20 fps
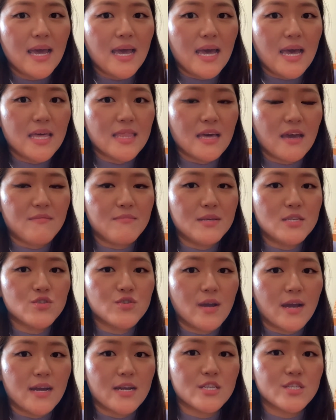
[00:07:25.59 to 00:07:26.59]
and I've been
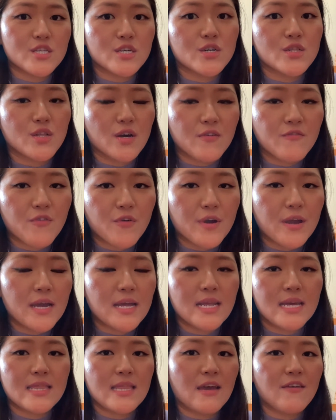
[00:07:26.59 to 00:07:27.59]
trying to look for it
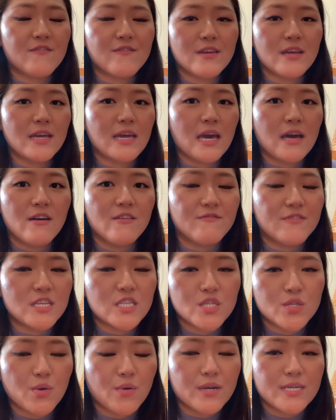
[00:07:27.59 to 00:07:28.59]
in every LV
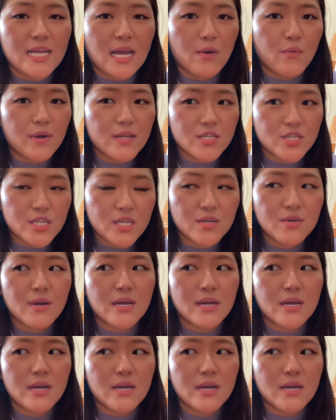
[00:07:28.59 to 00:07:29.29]
stores I went to,